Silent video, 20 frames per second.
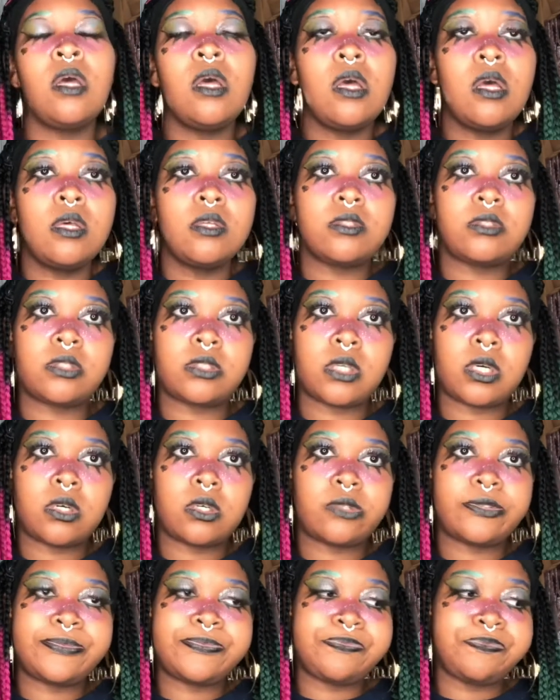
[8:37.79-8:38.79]
So
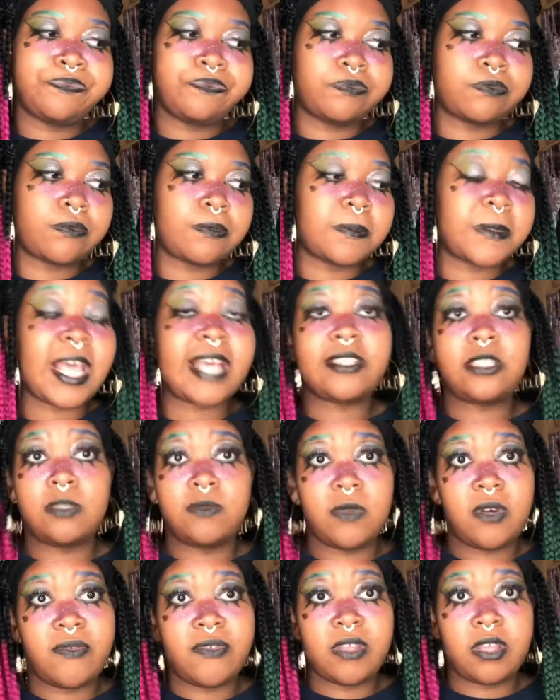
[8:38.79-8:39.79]
that's the
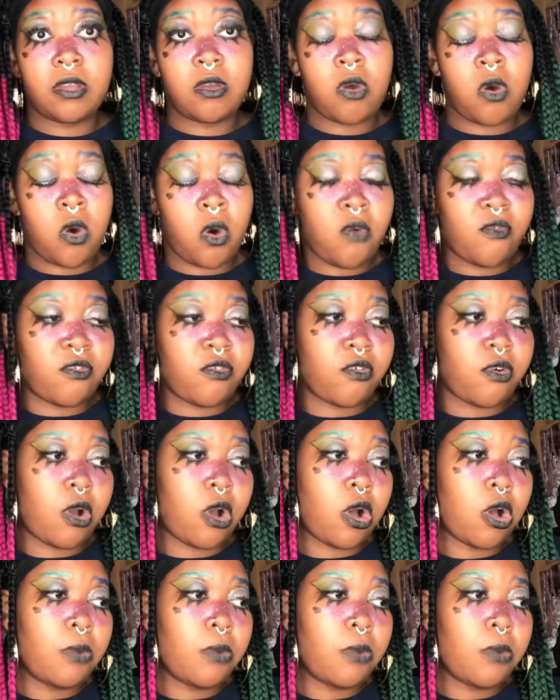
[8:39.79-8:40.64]
movie overall.